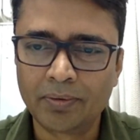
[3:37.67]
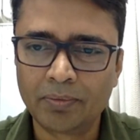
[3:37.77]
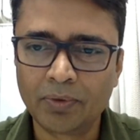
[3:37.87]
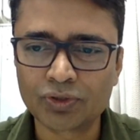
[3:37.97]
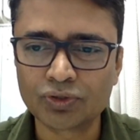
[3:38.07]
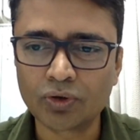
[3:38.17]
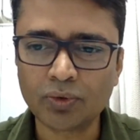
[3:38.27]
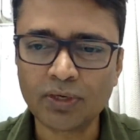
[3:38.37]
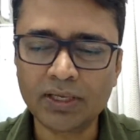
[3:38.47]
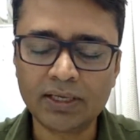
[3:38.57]
Because not
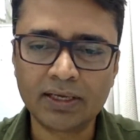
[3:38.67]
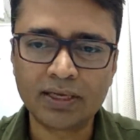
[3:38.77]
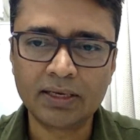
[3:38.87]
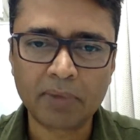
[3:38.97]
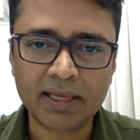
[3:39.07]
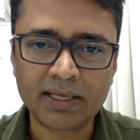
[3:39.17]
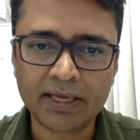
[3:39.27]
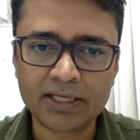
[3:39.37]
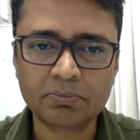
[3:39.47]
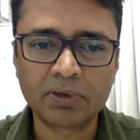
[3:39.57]
only in my case,